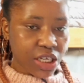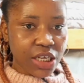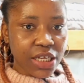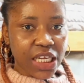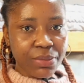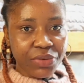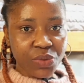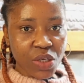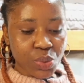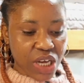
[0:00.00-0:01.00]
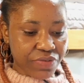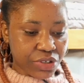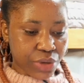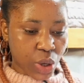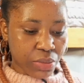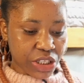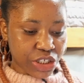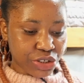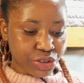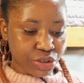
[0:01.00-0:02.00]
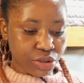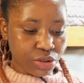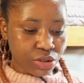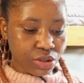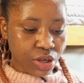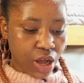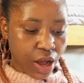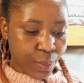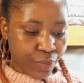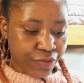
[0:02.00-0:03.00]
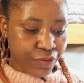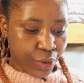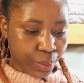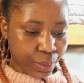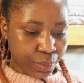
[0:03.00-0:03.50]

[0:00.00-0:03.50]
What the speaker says: Let me read what we have in the recommendation form.